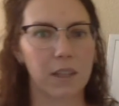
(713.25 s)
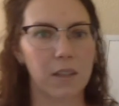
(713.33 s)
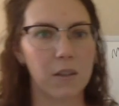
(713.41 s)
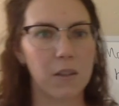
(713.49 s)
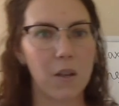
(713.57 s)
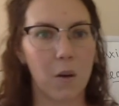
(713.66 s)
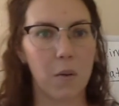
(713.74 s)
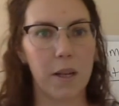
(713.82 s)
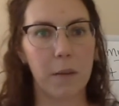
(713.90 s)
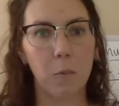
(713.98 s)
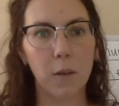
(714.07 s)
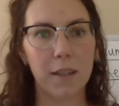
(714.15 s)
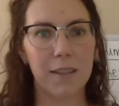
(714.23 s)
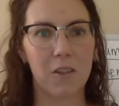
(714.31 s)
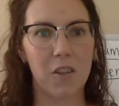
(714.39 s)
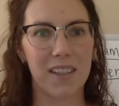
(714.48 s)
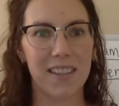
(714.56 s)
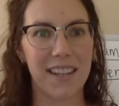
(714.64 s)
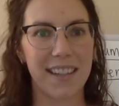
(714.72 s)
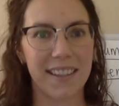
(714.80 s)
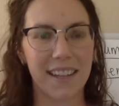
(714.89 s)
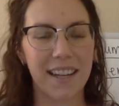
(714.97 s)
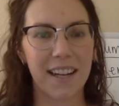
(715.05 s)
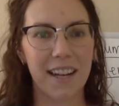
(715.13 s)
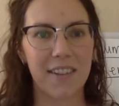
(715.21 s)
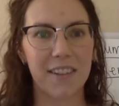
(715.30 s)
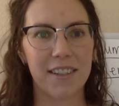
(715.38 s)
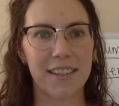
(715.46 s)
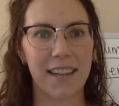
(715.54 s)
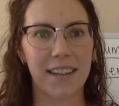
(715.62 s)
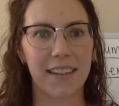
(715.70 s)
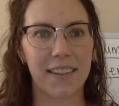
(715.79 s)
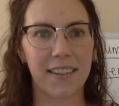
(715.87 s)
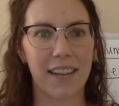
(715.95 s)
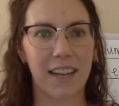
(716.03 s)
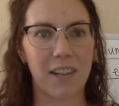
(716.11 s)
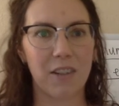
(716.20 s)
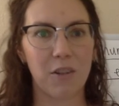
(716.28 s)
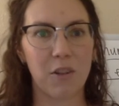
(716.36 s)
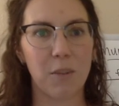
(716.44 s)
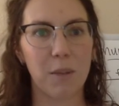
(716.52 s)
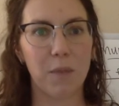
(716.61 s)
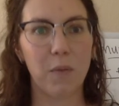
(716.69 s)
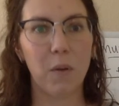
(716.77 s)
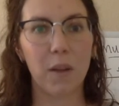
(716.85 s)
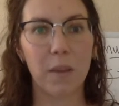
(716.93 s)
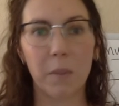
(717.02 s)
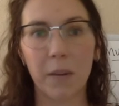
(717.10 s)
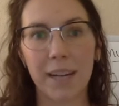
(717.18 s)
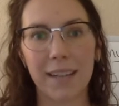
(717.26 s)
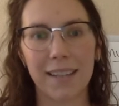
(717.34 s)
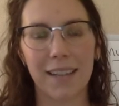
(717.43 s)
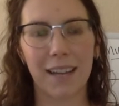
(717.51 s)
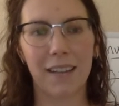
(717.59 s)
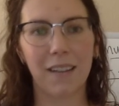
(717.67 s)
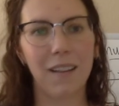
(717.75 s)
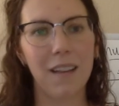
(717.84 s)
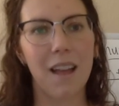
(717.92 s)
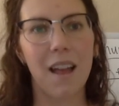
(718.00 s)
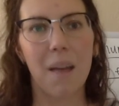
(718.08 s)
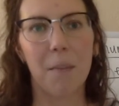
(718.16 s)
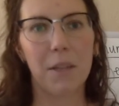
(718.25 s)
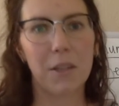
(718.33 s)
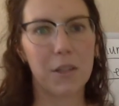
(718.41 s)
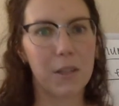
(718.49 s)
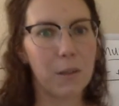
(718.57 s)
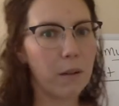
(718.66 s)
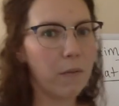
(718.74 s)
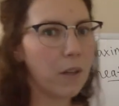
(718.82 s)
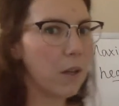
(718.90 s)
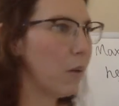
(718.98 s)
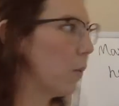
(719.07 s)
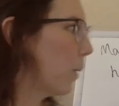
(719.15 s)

So it works just like the heat engine cycle that I showed you before, the Brayton cycle, but just to review,